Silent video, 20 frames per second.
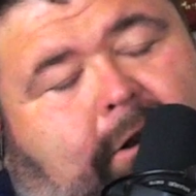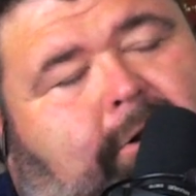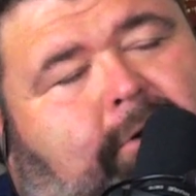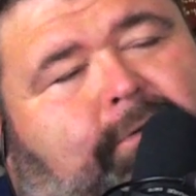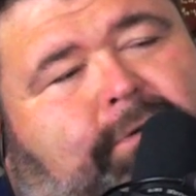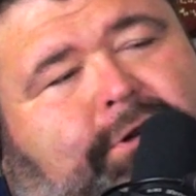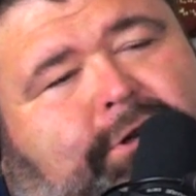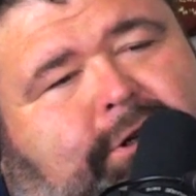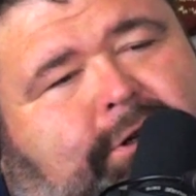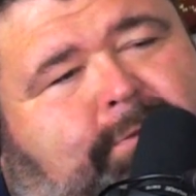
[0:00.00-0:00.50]
And I don't
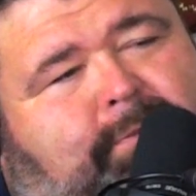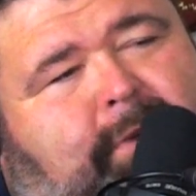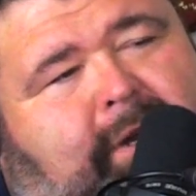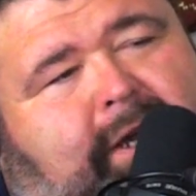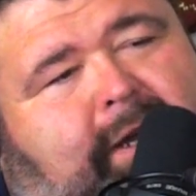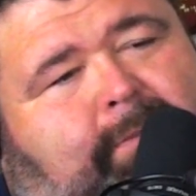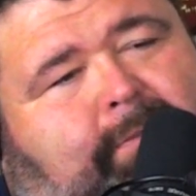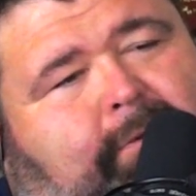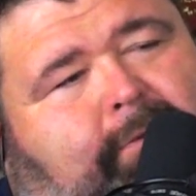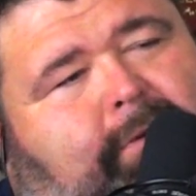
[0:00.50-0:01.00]
know if it's just bed.
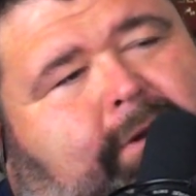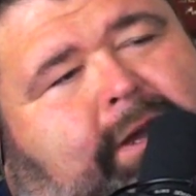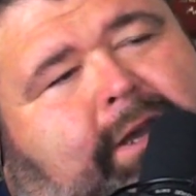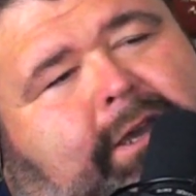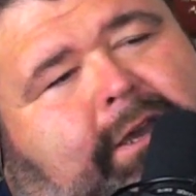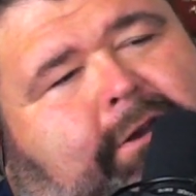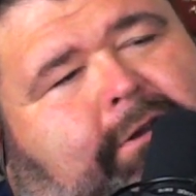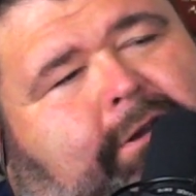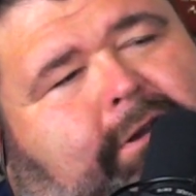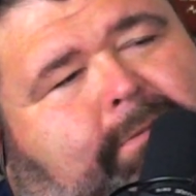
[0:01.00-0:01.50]
me, but when
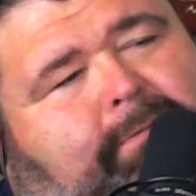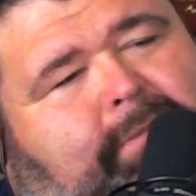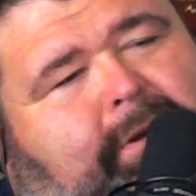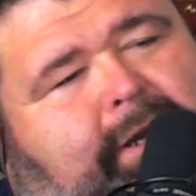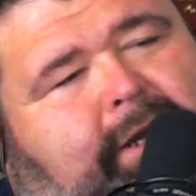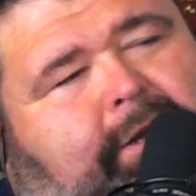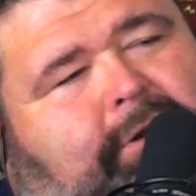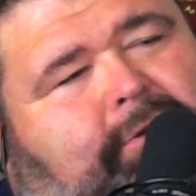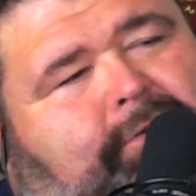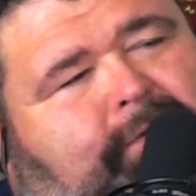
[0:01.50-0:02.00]
I go to the
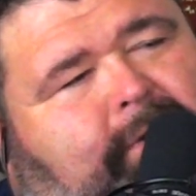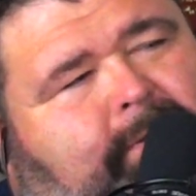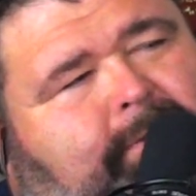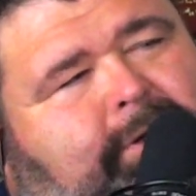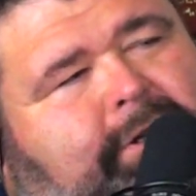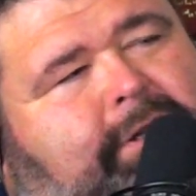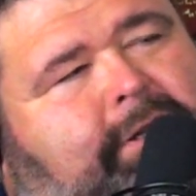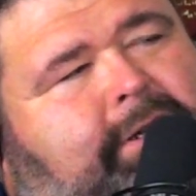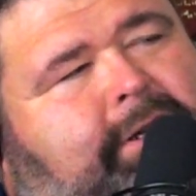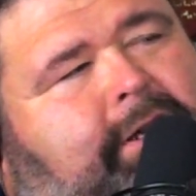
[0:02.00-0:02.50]
beach, or if
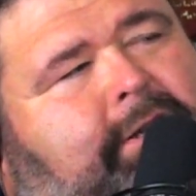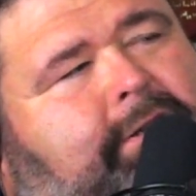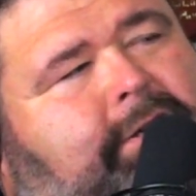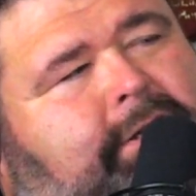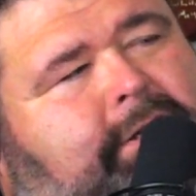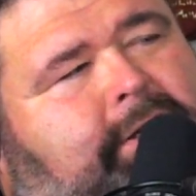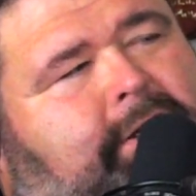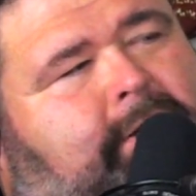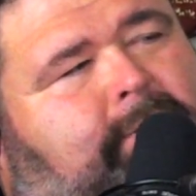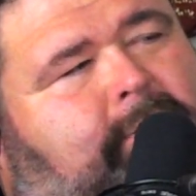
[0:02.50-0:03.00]
I'm chilling out
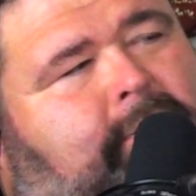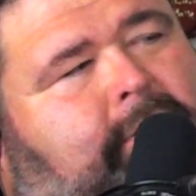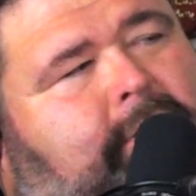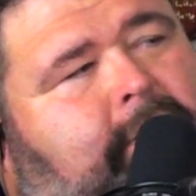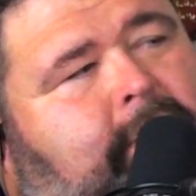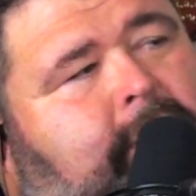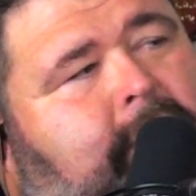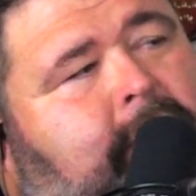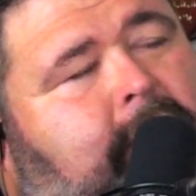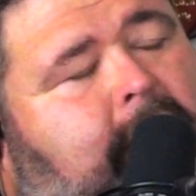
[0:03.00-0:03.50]
in the
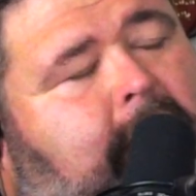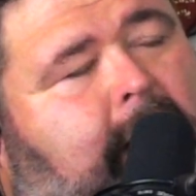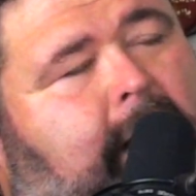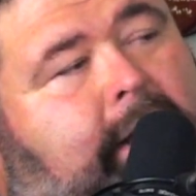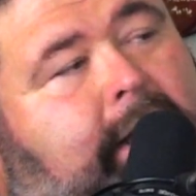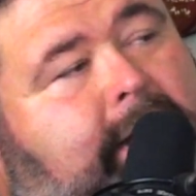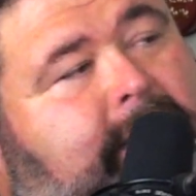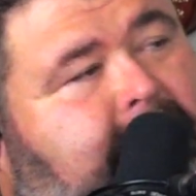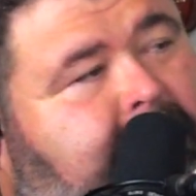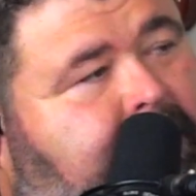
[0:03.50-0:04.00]
summer,
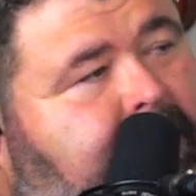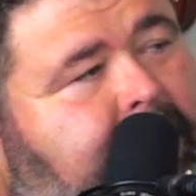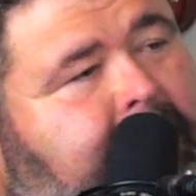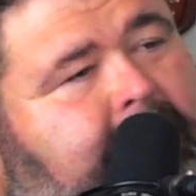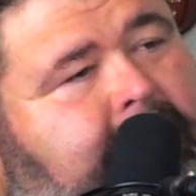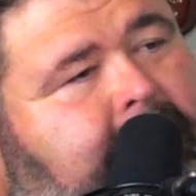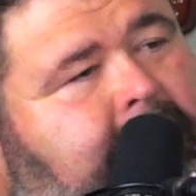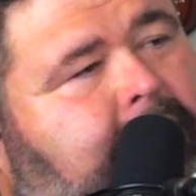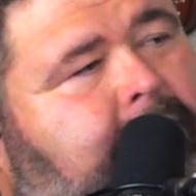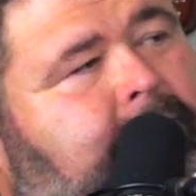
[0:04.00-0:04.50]
I like to get